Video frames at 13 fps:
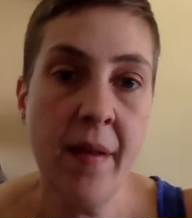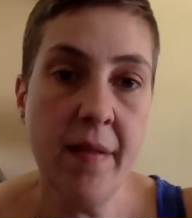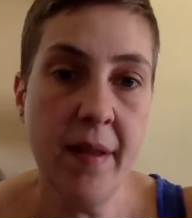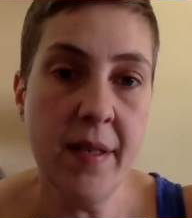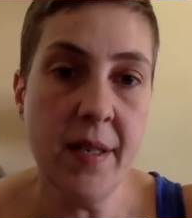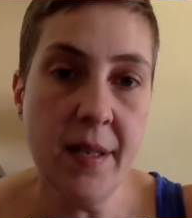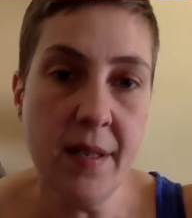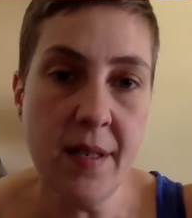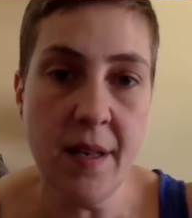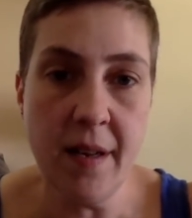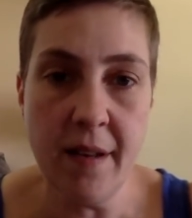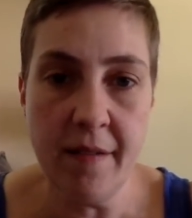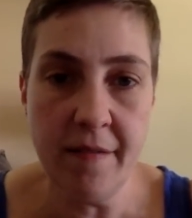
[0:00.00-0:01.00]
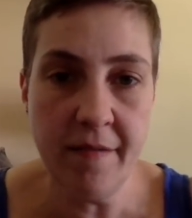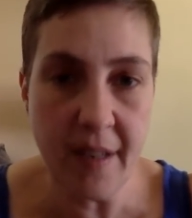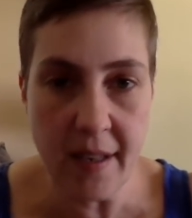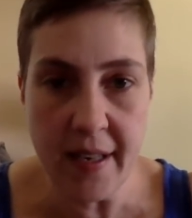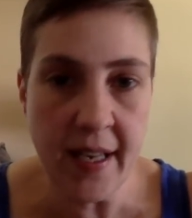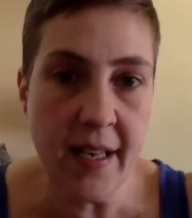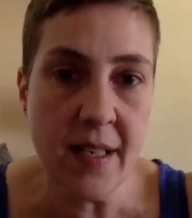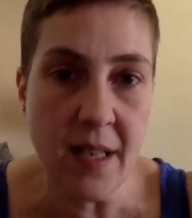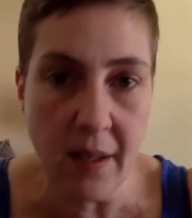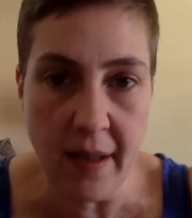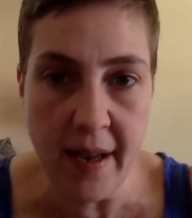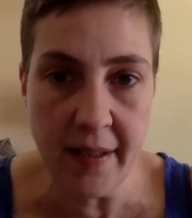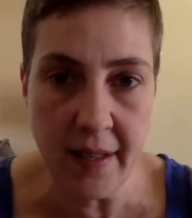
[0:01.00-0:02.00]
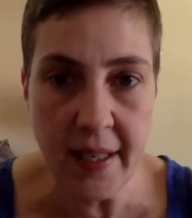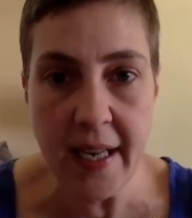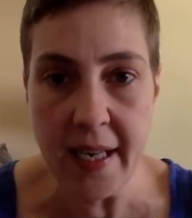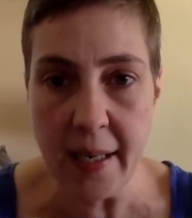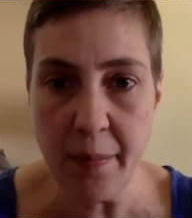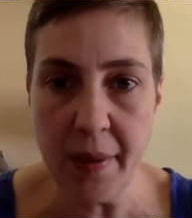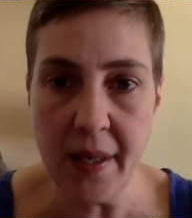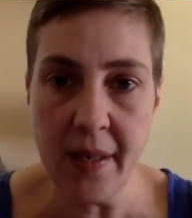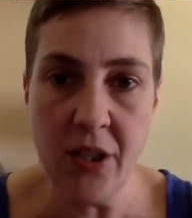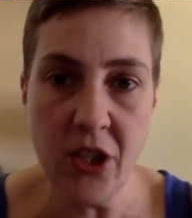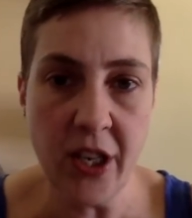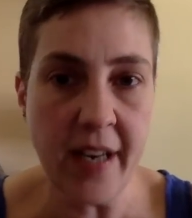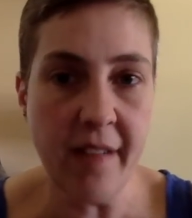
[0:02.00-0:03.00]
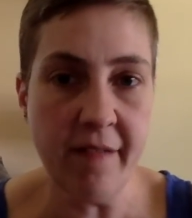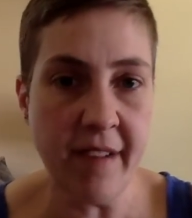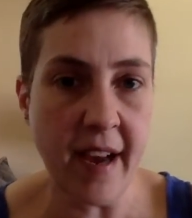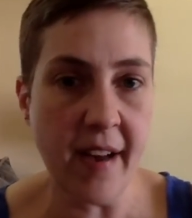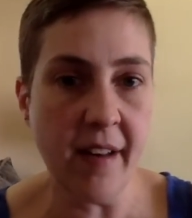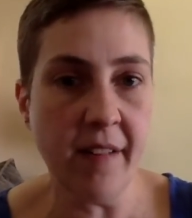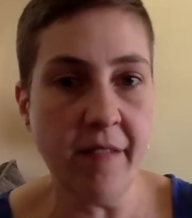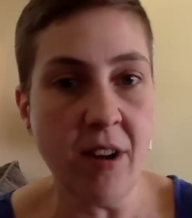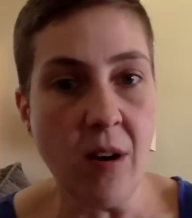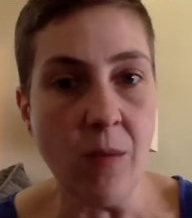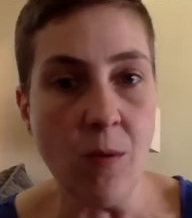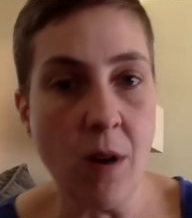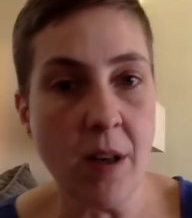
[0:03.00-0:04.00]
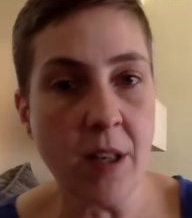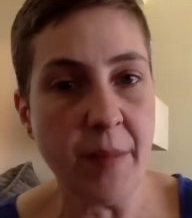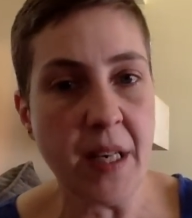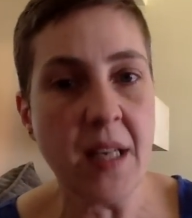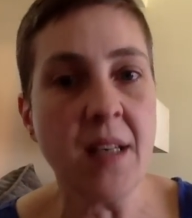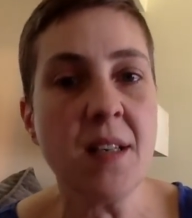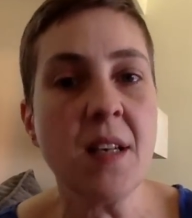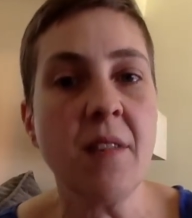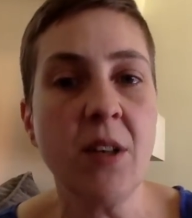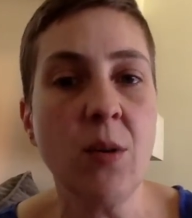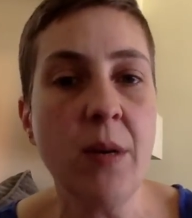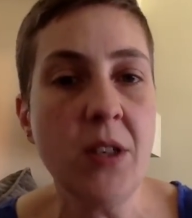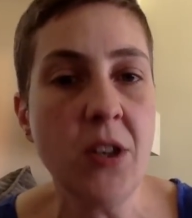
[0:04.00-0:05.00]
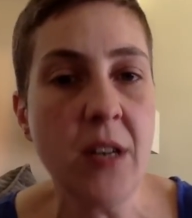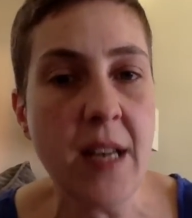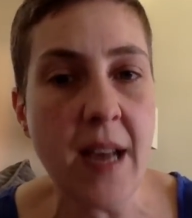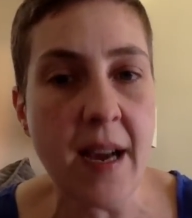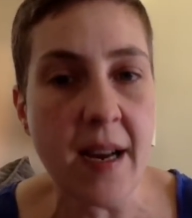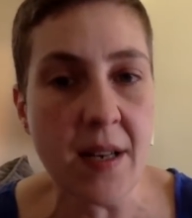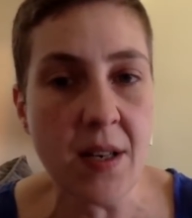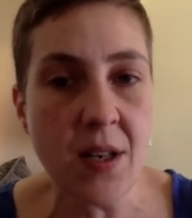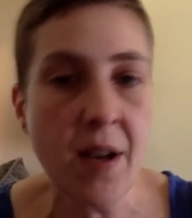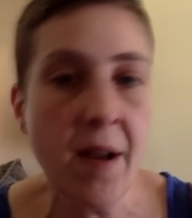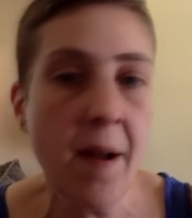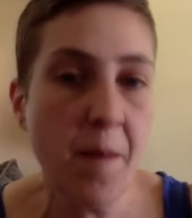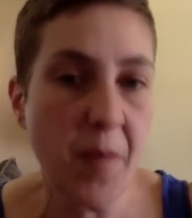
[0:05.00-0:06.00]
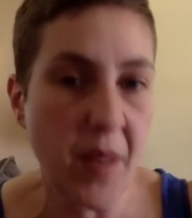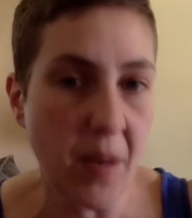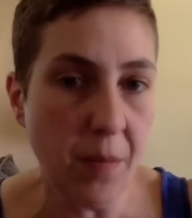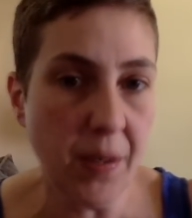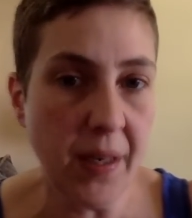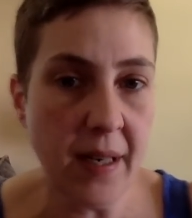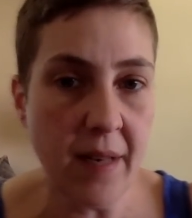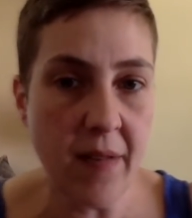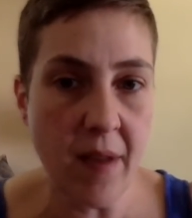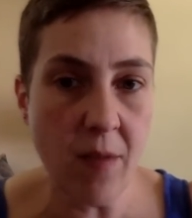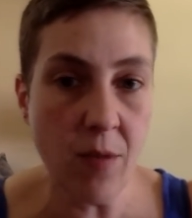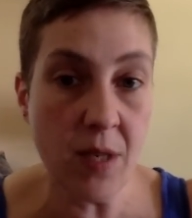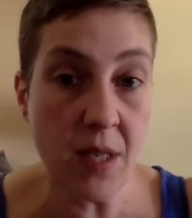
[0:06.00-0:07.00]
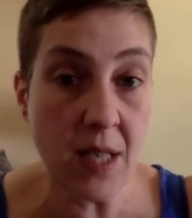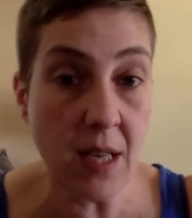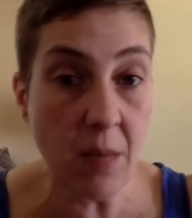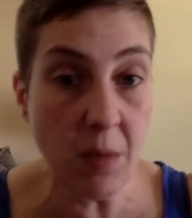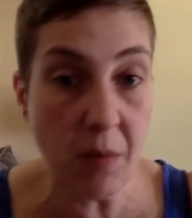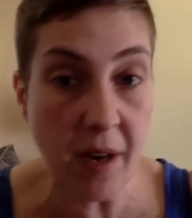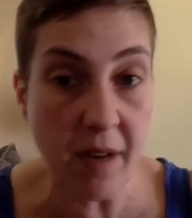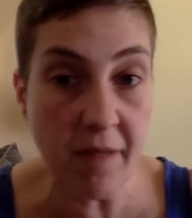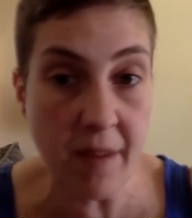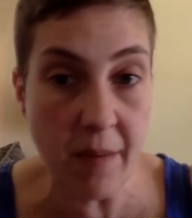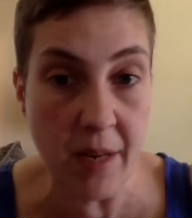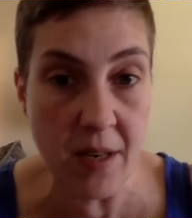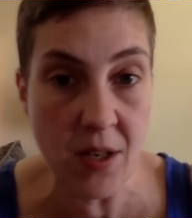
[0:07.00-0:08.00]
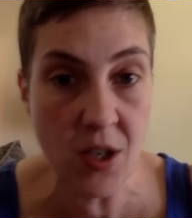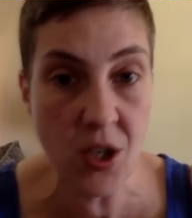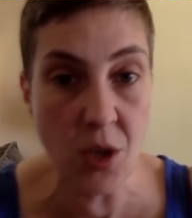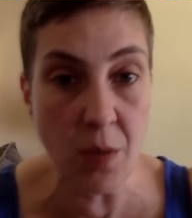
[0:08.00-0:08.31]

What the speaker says: This is the very case that landed Camp in a giant vat of hot water because of a question he asked the complainant that was deemed by feminists to